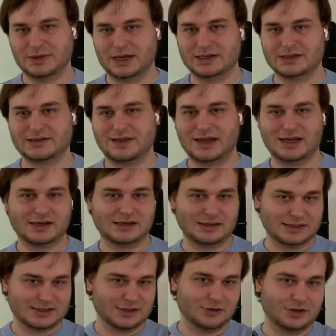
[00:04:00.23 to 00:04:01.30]
and there
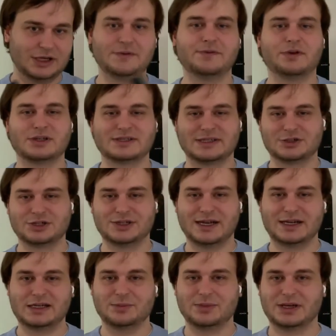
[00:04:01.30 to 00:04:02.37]
is no need for such a
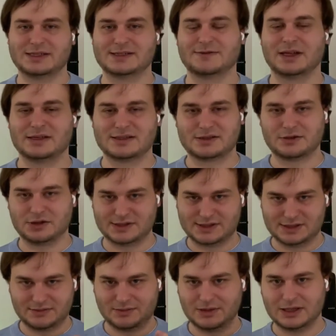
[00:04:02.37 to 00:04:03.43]
database that stores
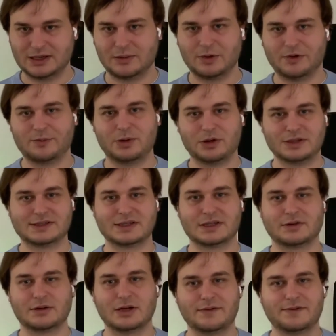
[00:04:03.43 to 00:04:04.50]
the number of points that you
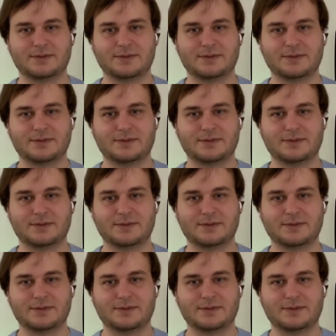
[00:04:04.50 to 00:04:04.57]
have.